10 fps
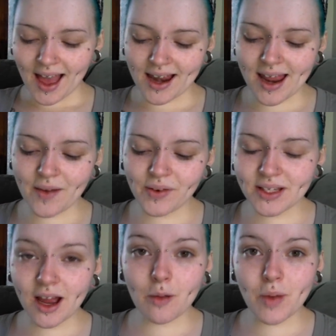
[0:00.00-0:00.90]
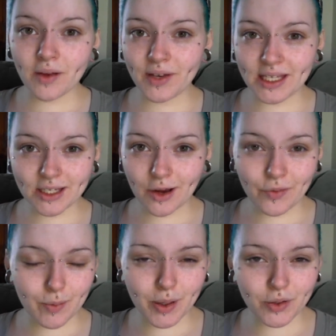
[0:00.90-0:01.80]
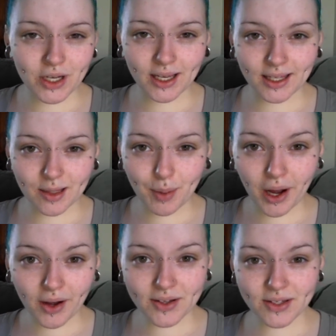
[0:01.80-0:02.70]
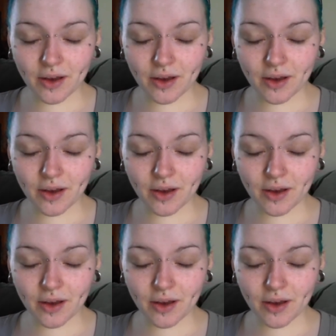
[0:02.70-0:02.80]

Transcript: And every time I've needed to go for a pill check in the past,